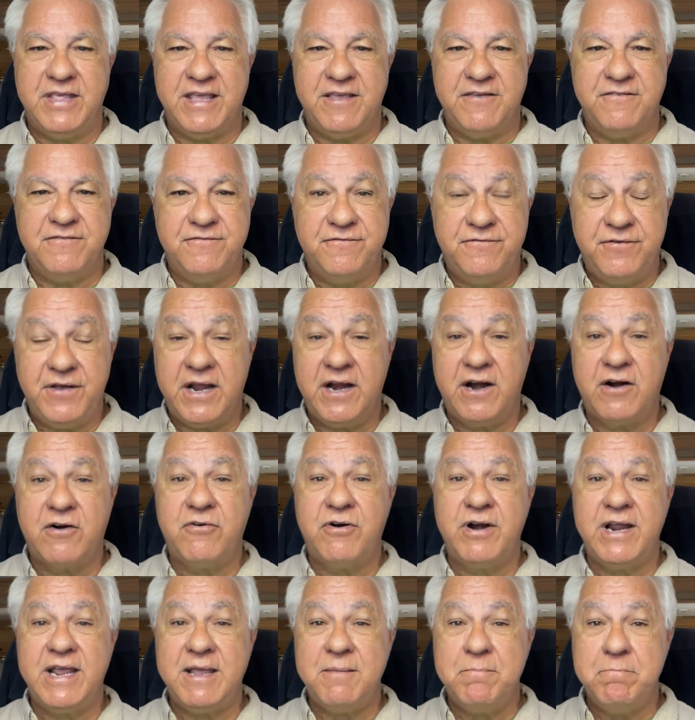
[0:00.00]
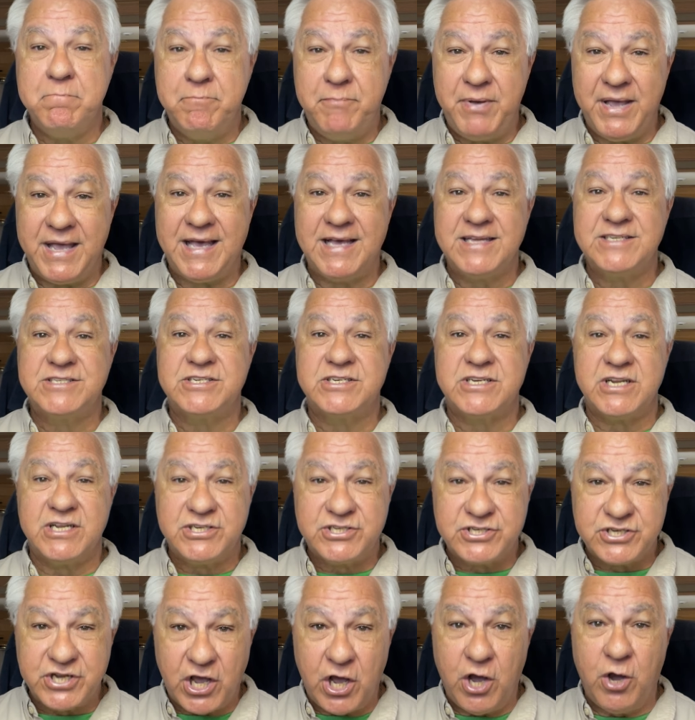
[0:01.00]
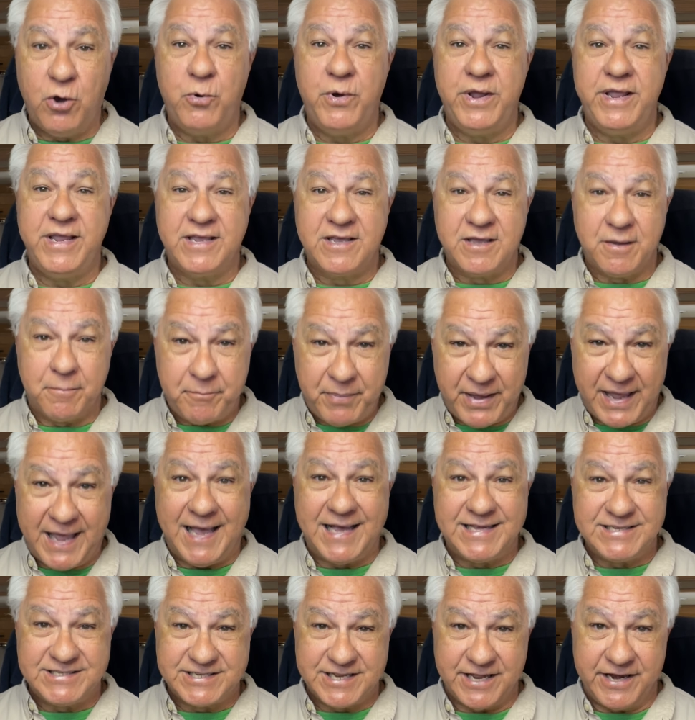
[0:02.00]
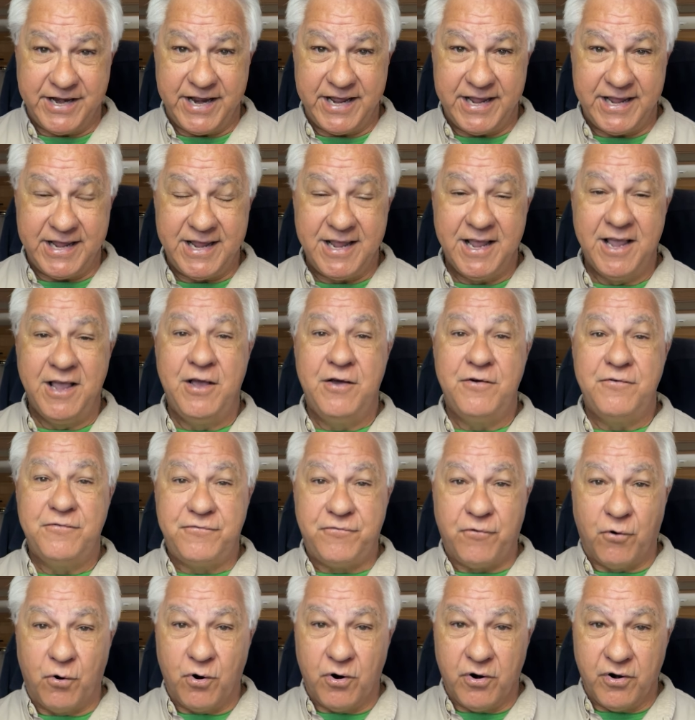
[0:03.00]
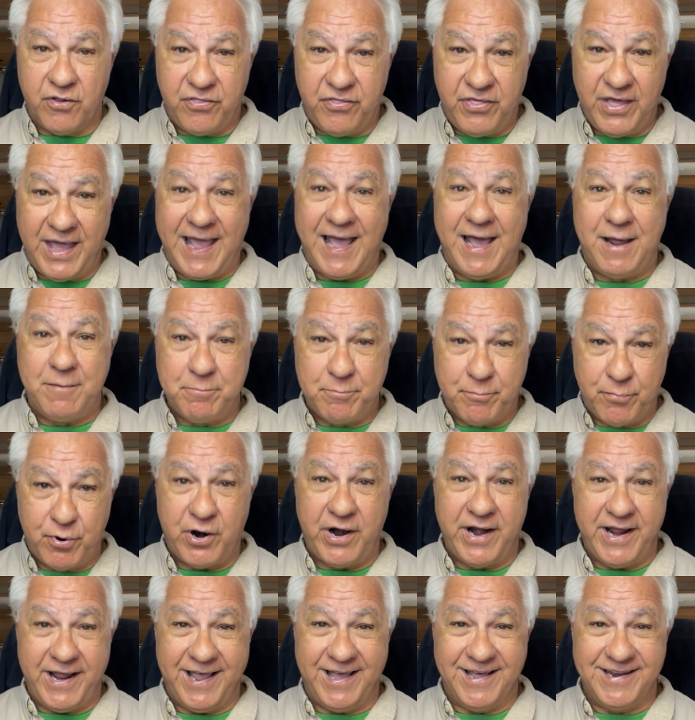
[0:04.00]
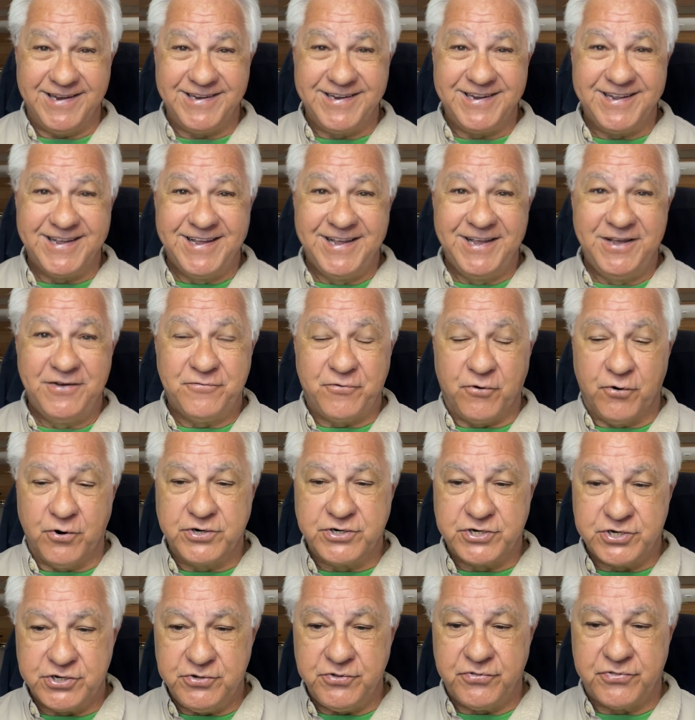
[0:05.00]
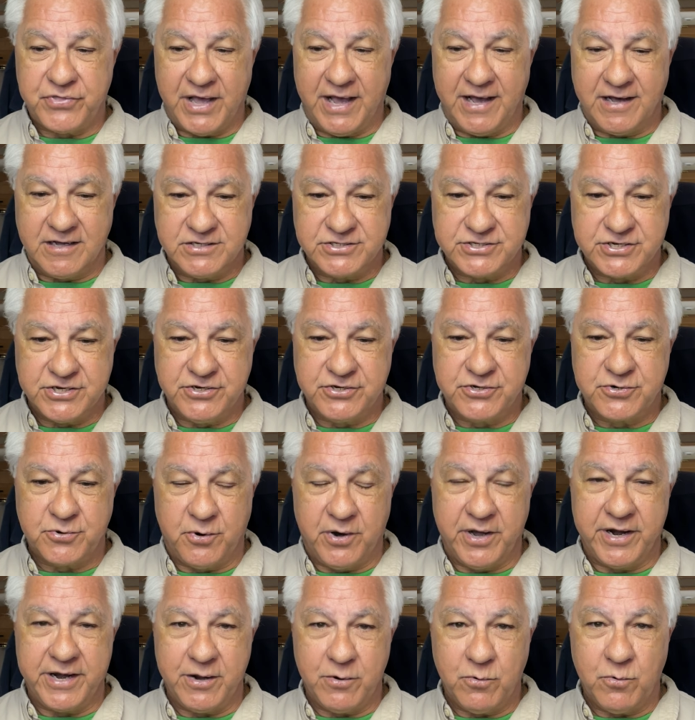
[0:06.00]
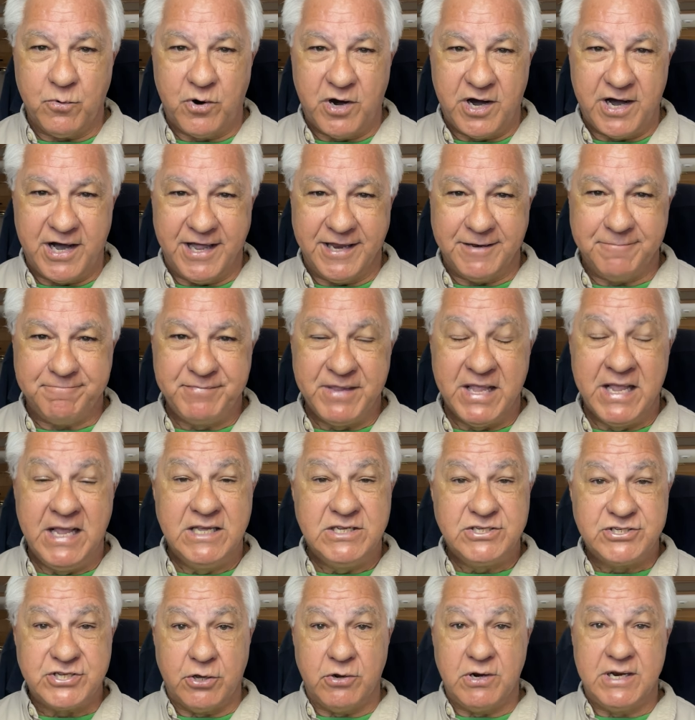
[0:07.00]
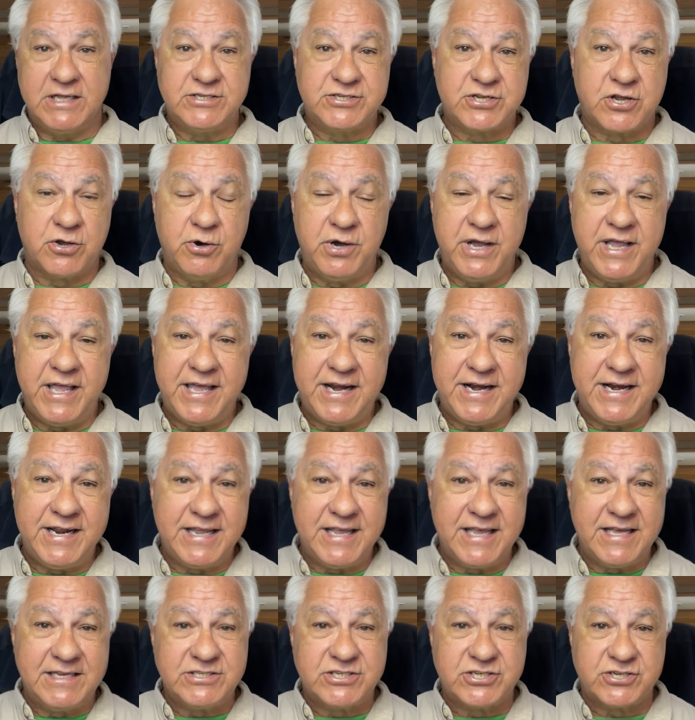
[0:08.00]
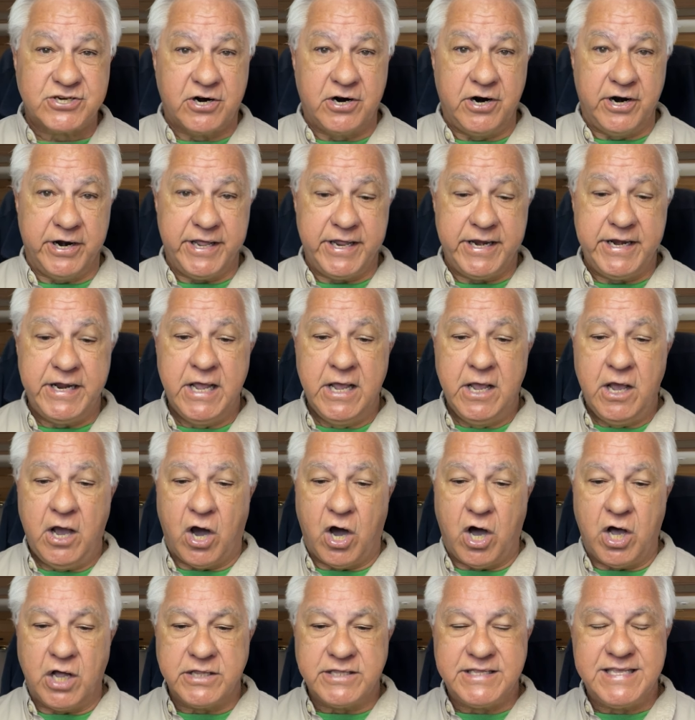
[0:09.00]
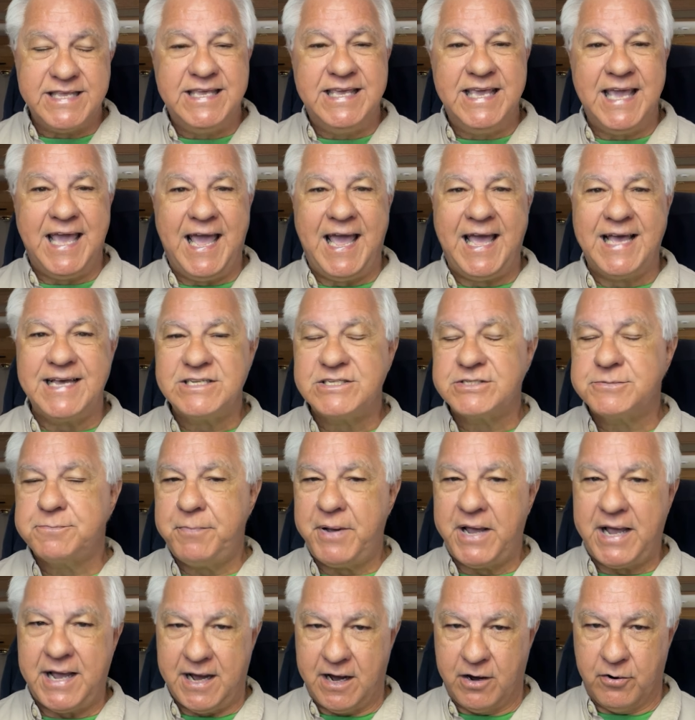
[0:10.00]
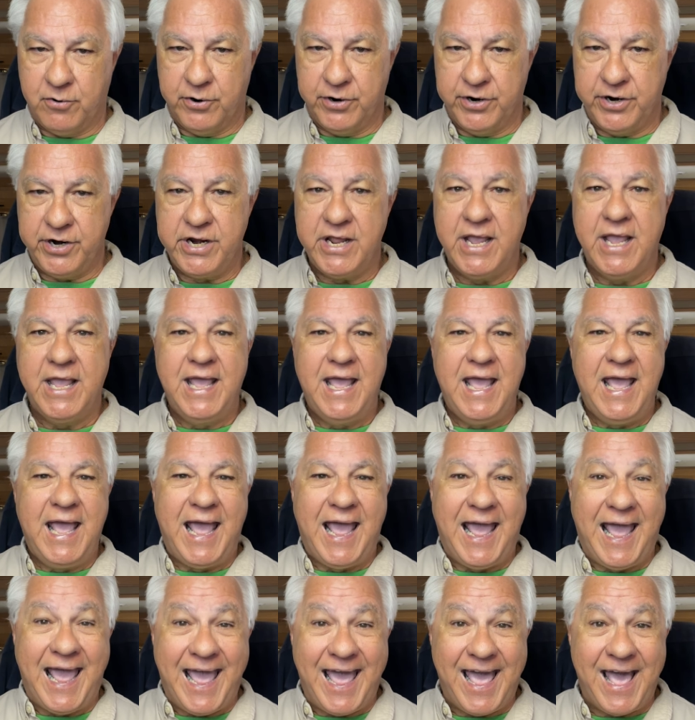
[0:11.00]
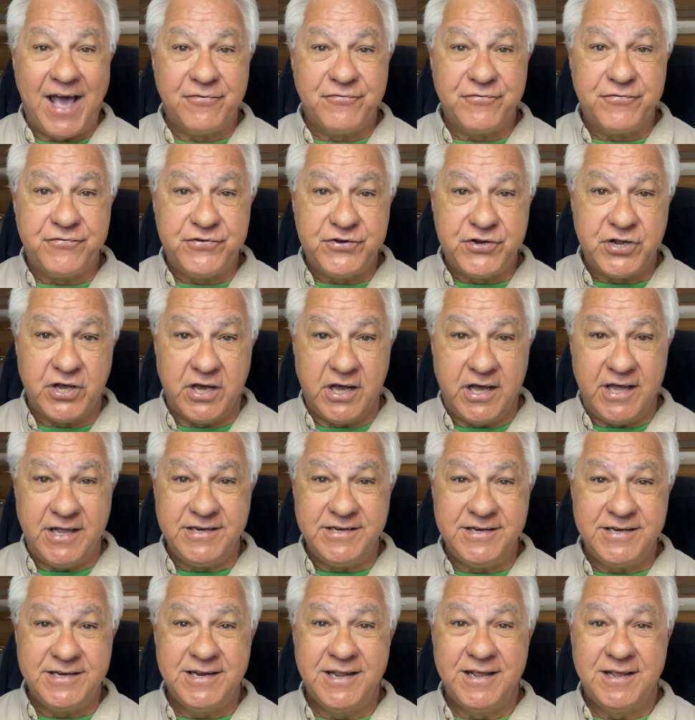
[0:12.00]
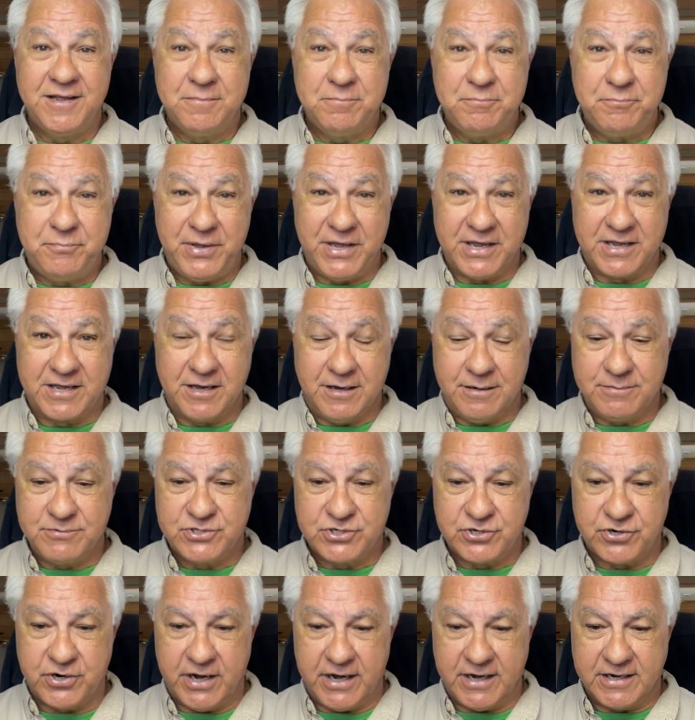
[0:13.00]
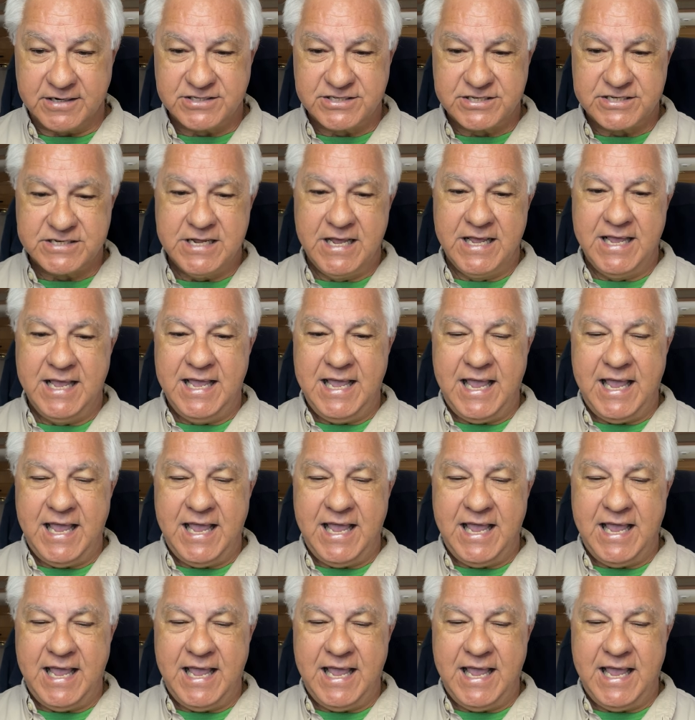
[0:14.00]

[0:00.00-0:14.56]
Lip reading: the very best towing capacity for that brand for 2021. So let's go ahead and get started on gas-powered half-ton pickup trucks.